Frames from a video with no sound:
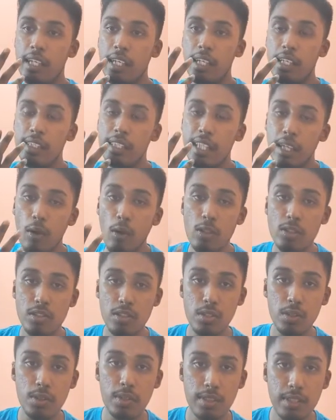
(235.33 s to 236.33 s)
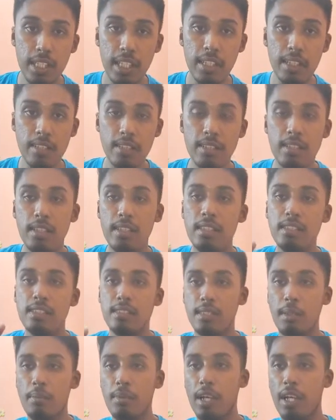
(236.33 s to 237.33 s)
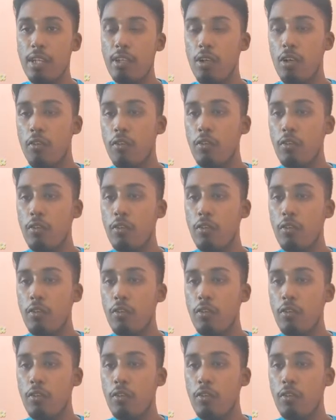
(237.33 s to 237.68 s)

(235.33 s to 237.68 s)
they also did some kind of